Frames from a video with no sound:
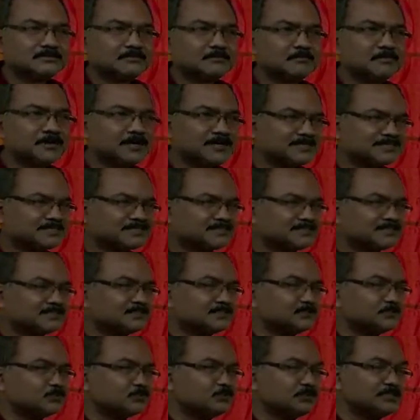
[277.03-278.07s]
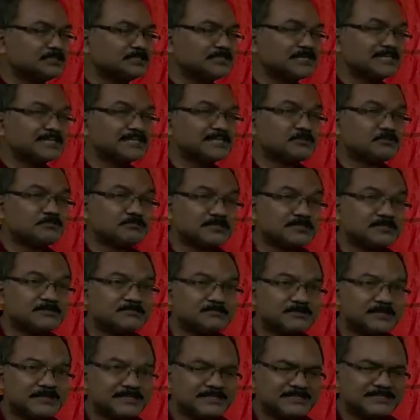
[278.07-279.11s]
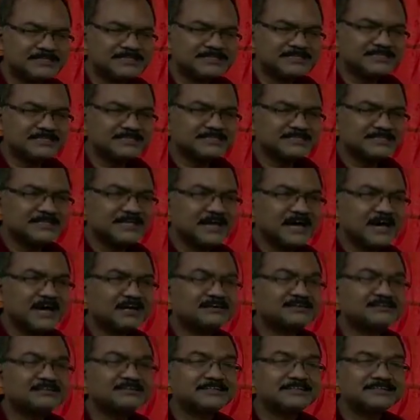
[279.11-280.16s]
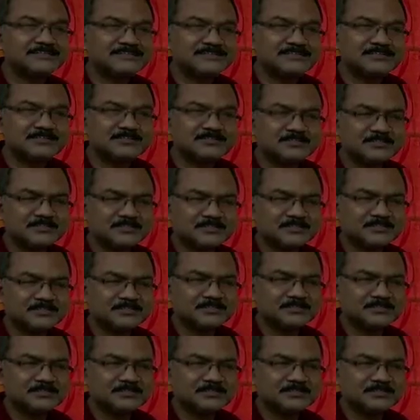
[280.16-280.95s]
But we, the human beings, are transitory.